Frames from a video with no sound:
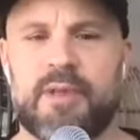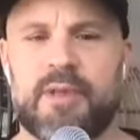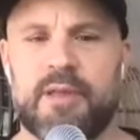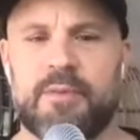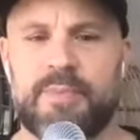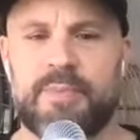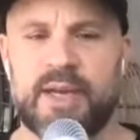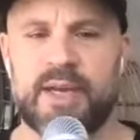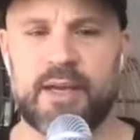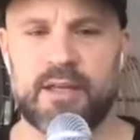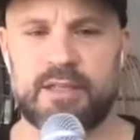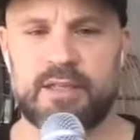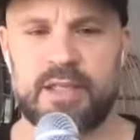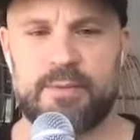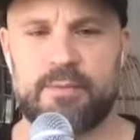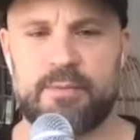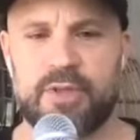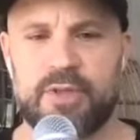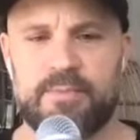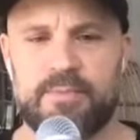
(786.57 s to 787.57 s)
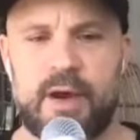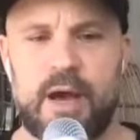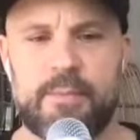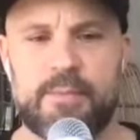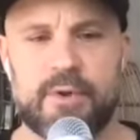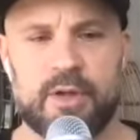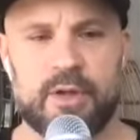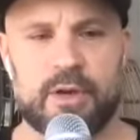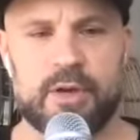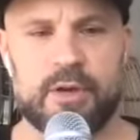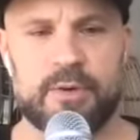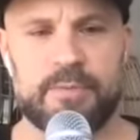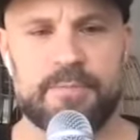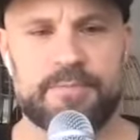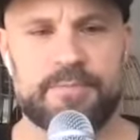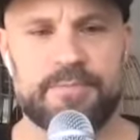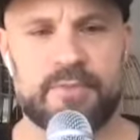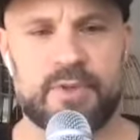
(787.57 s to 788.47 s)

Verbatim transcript: the biggest and most popular.